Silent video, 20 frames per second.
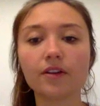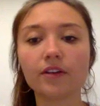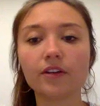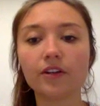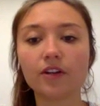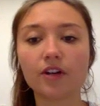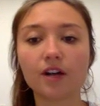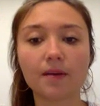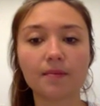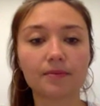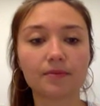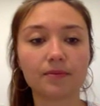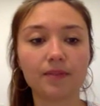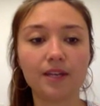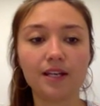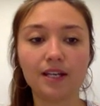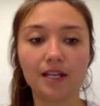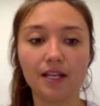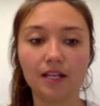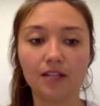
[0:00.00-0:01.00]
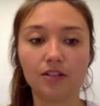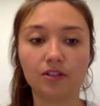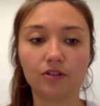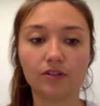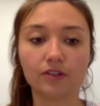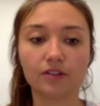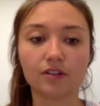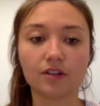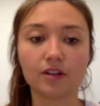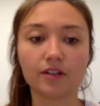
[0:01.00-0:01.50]
their crops when they need to
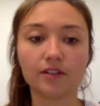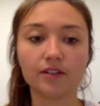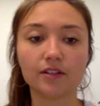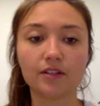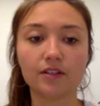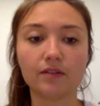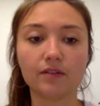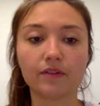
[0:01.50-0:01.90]
as long as their